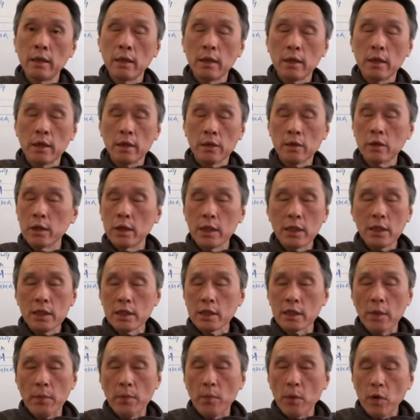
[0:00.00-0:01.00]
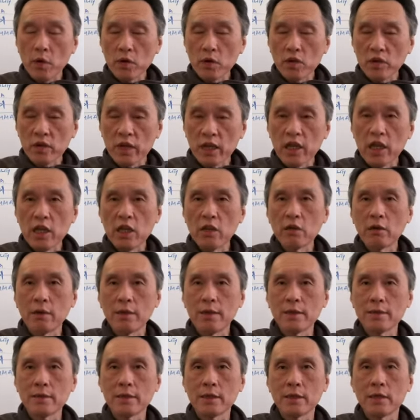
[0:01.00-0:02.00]
So it is the most
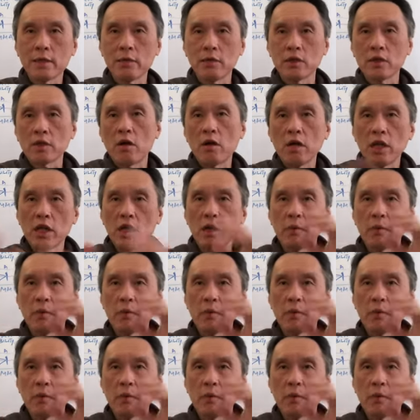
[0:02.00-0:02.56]
ridiculous thing is talking